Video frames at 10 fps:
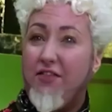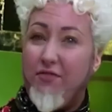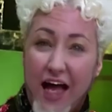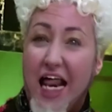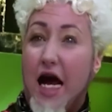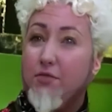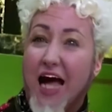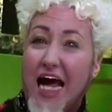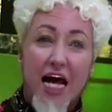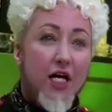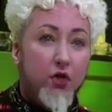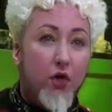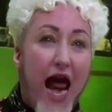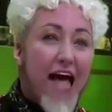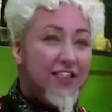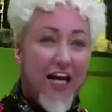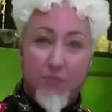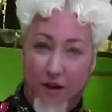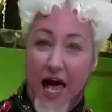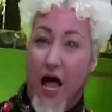feel like I'm taking crazy
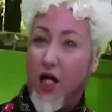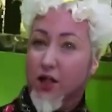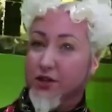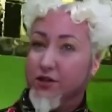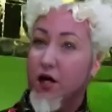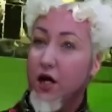pills.